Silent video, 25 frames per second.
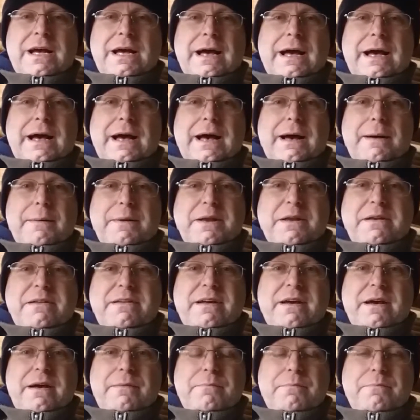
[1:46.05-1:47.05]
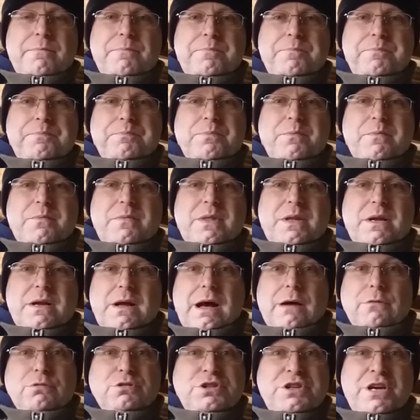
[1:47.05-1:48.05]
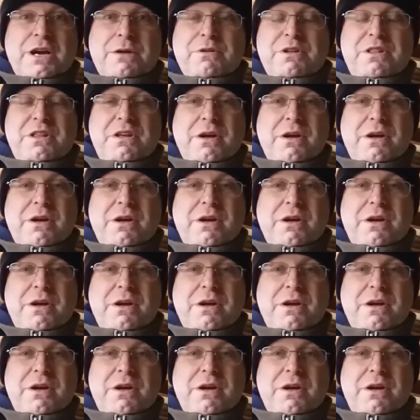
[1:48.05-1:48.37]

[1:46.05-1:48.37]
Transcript: And I'll share with